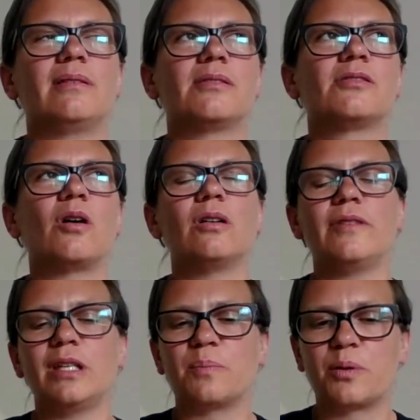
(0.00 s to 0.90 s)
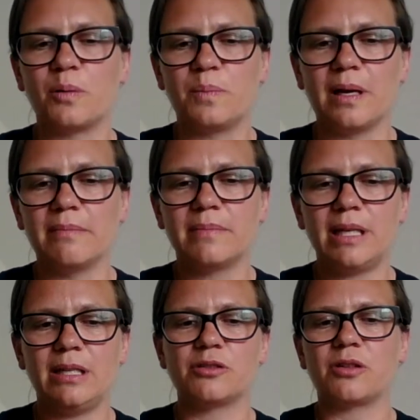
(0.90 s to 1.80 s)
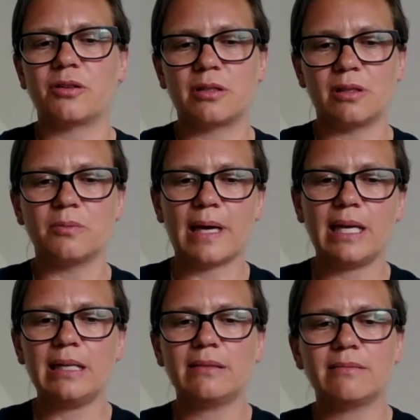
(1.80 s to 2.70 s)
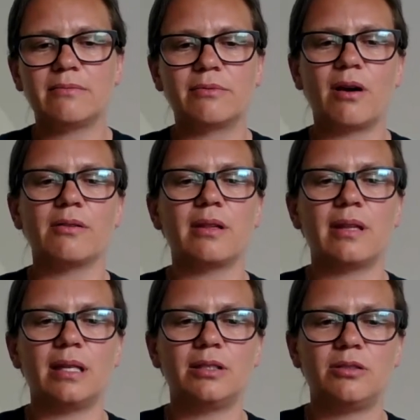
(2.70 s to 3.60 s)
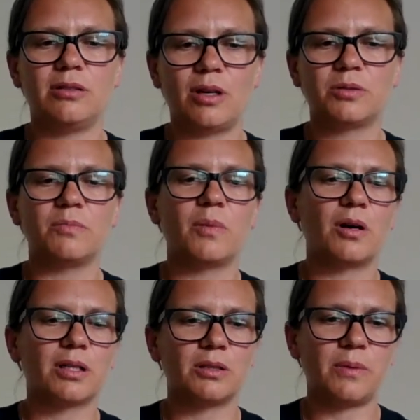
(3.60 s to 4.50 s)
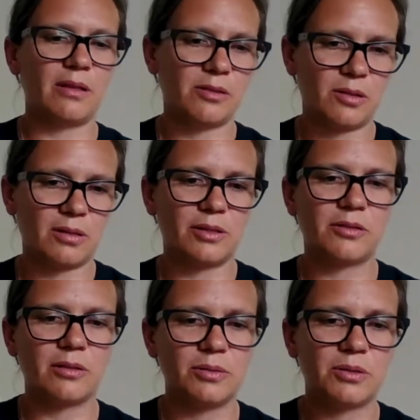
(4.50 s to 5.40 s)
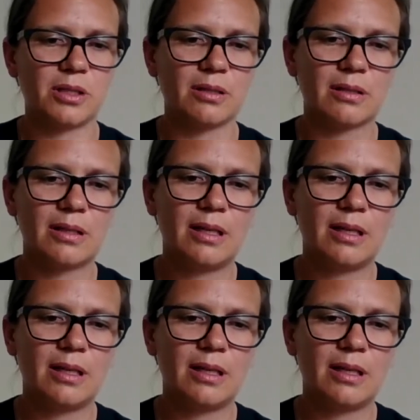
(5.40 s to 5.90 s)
solving a problem in a circular way rather than to go to market with a circular solution.